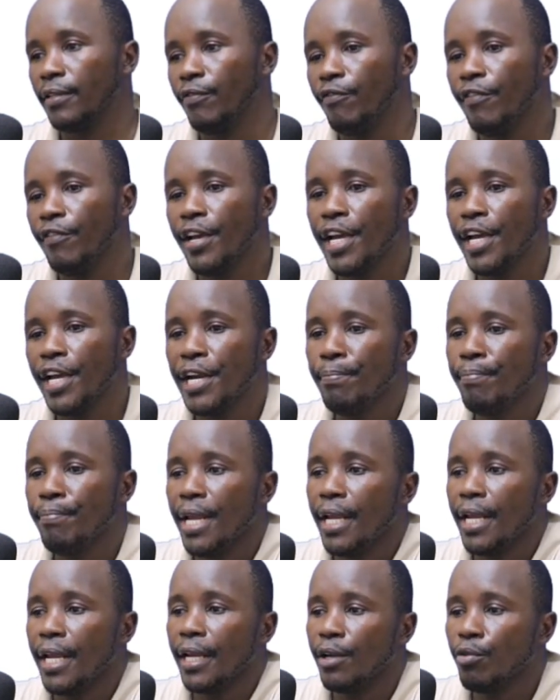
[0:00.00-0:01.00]
Very
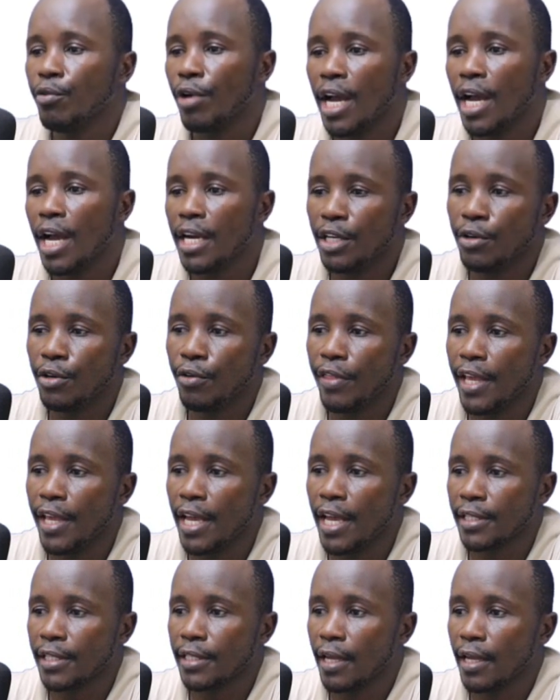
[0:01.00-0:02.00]
big, you can't know the
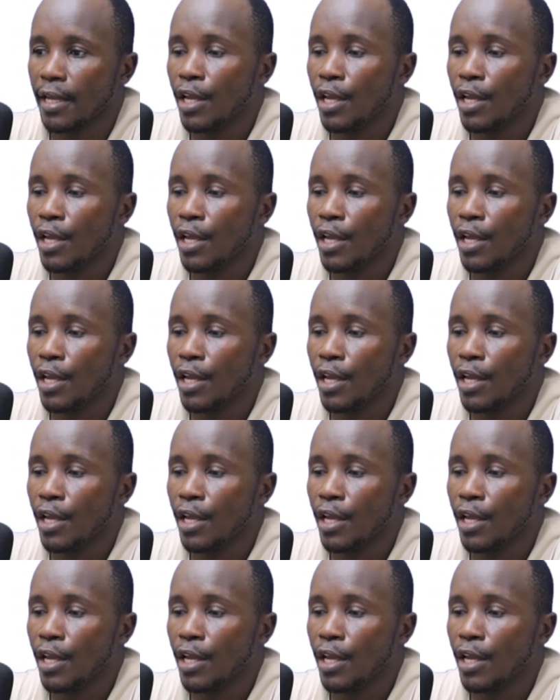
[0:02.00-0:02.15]
answer.